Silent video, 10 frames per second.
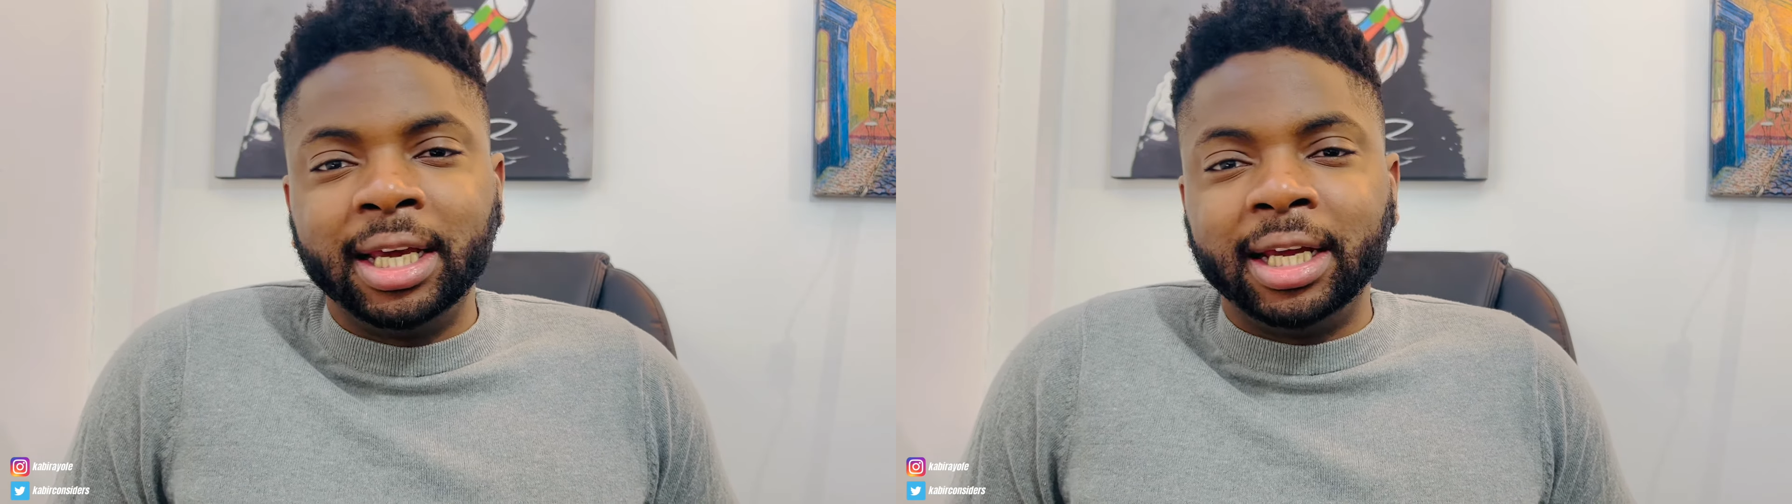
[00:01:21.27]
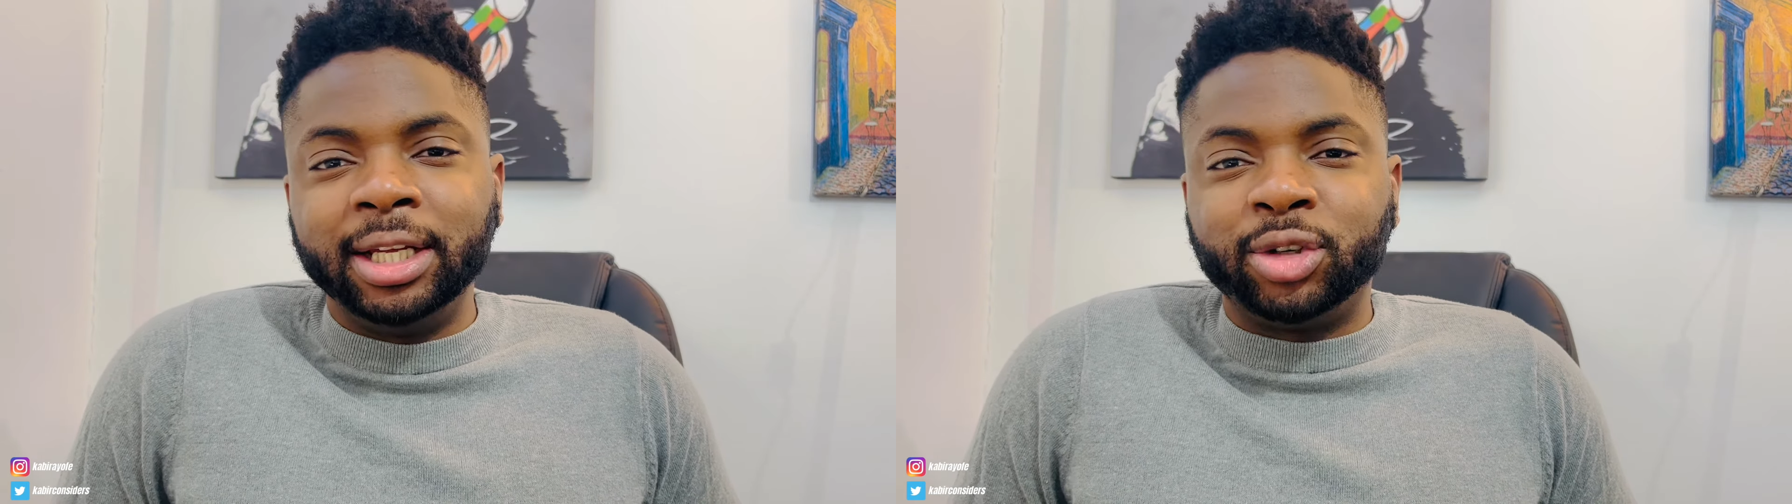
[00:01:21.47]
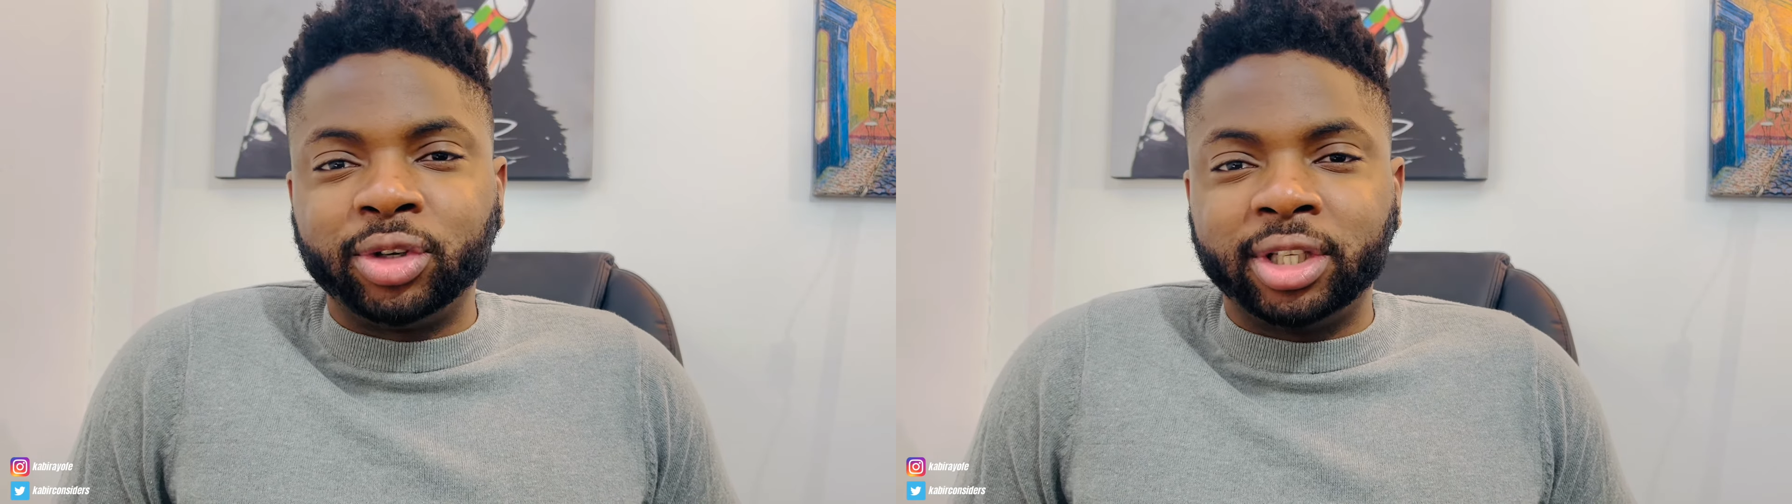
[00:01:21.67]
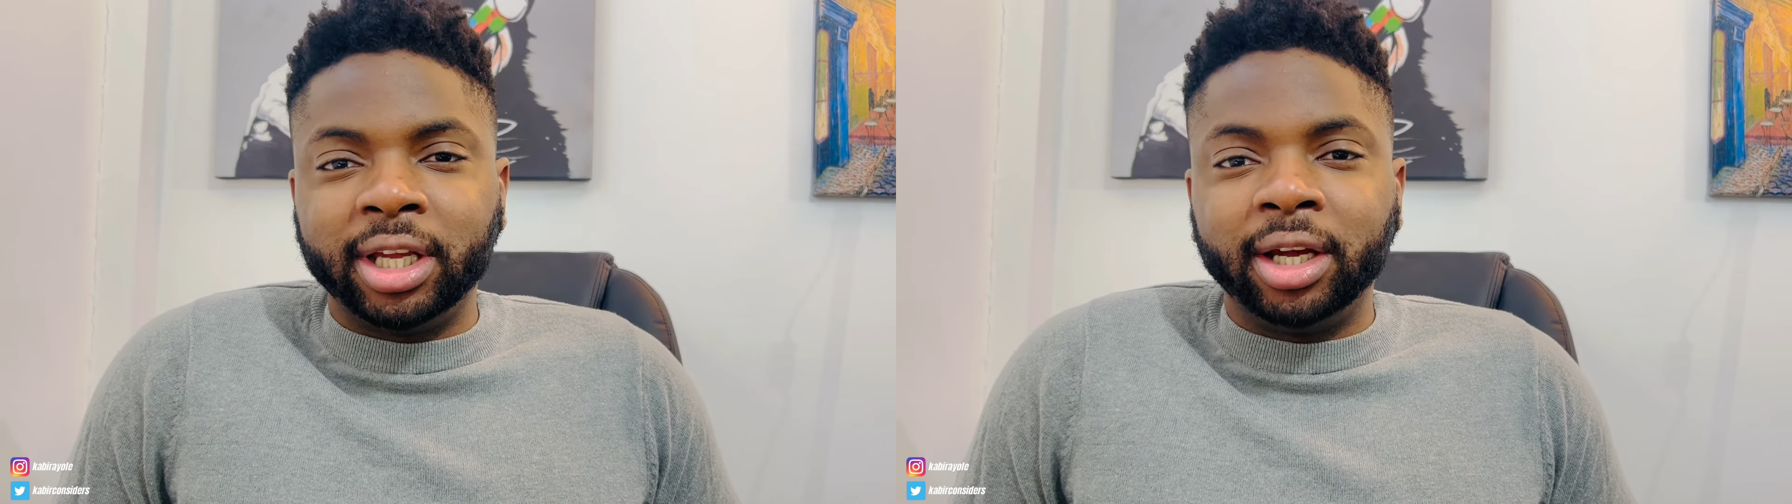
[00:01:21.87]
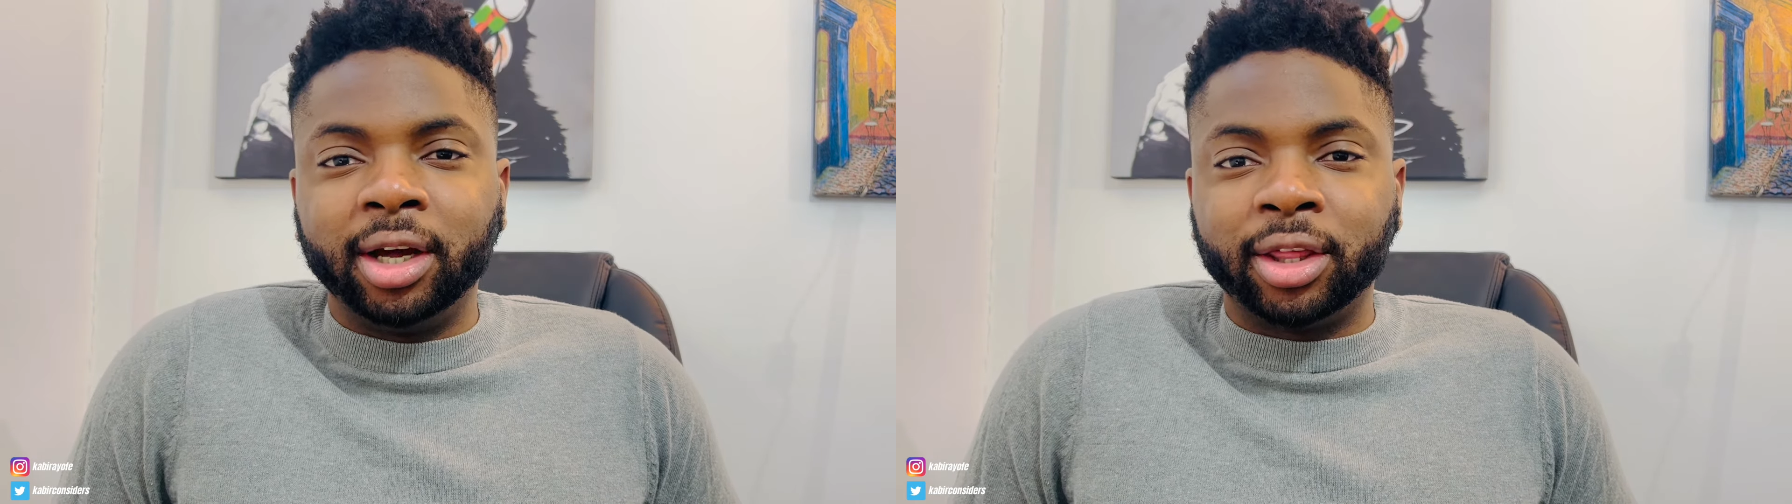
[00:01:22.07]
an
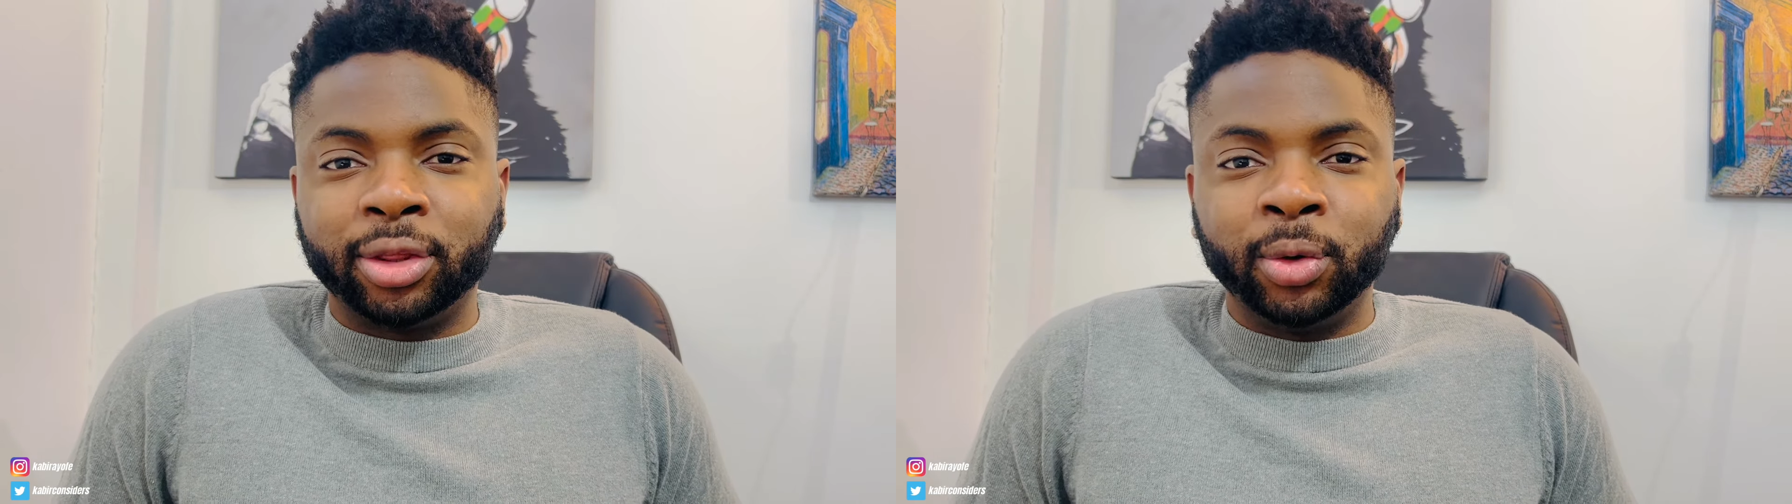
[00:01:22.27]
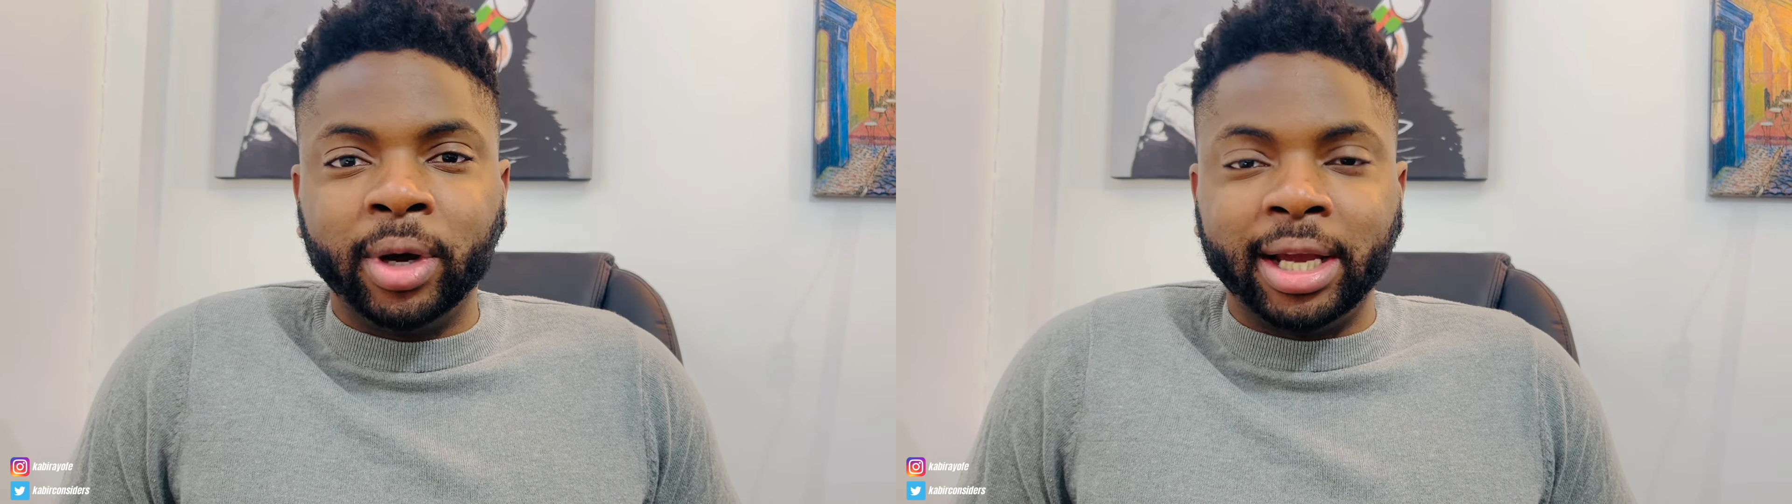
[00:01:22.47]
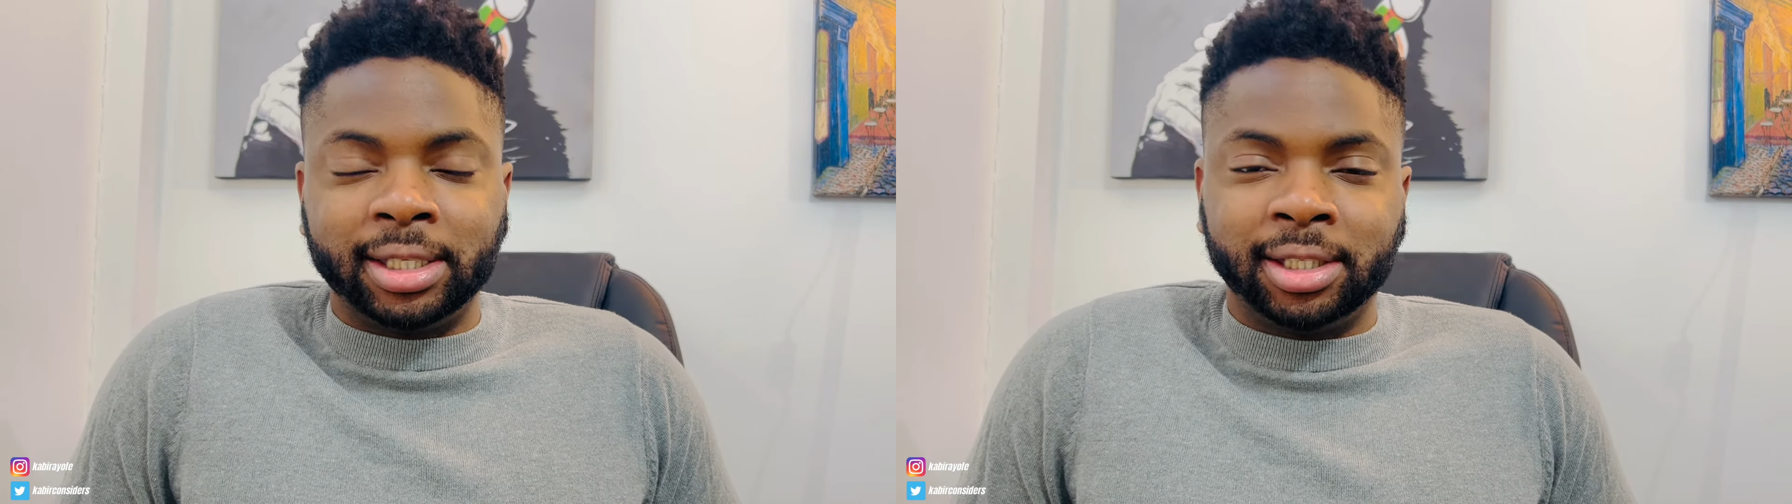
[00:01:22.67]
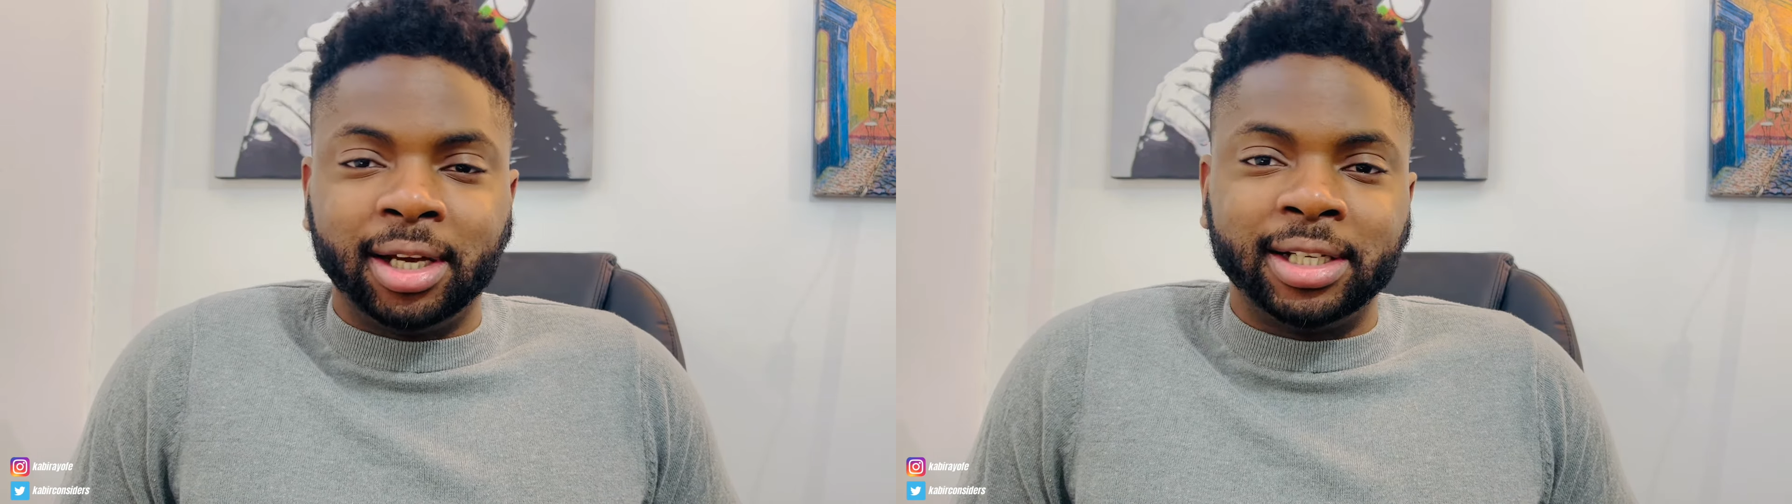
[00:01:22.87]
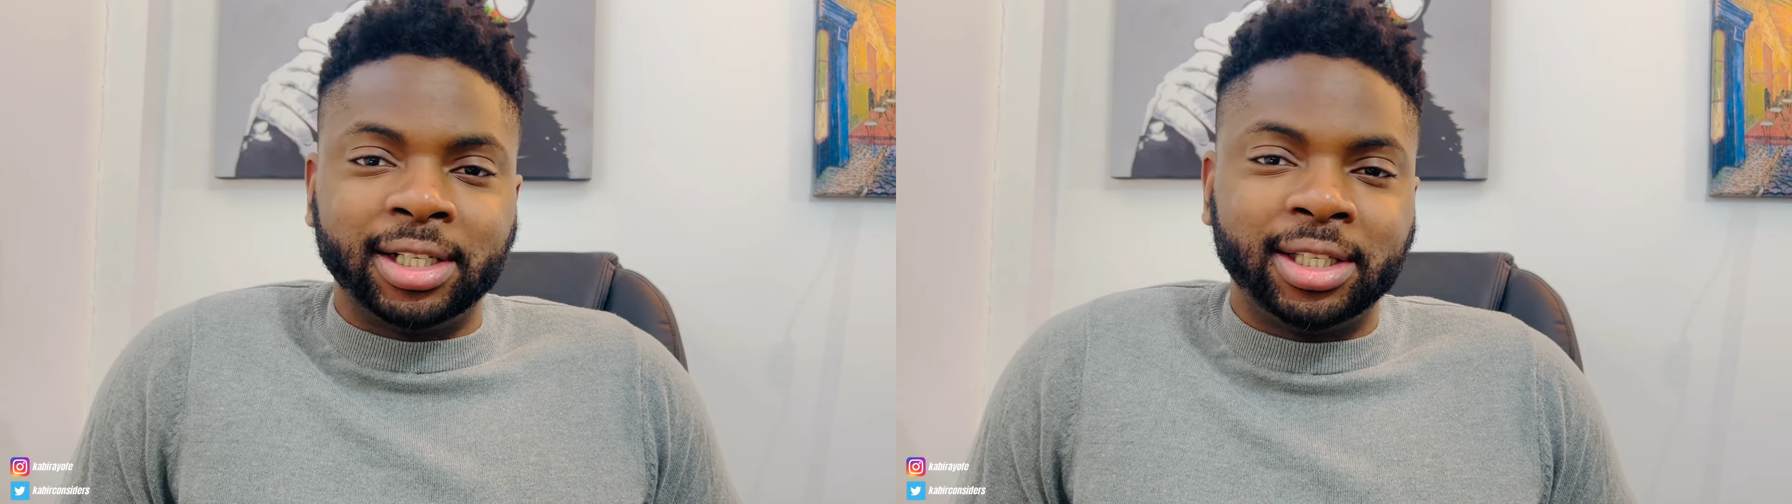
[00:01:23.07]
interesting uh, thought
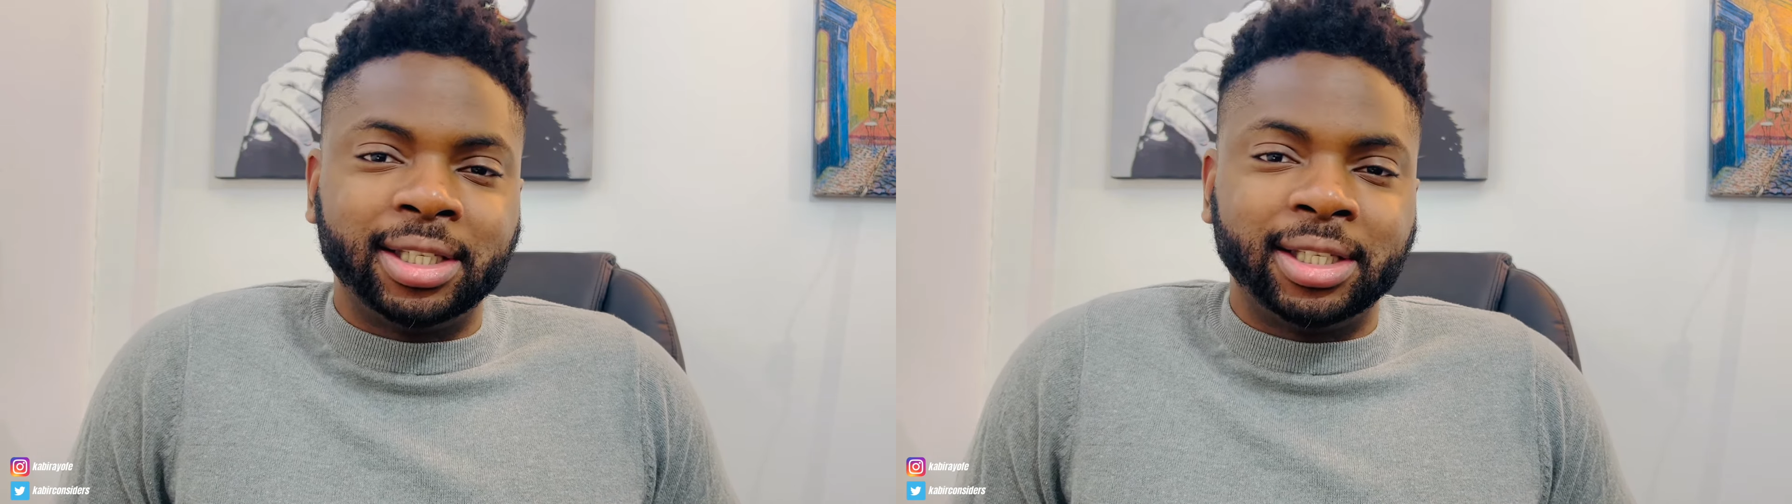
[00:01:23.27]
exercise just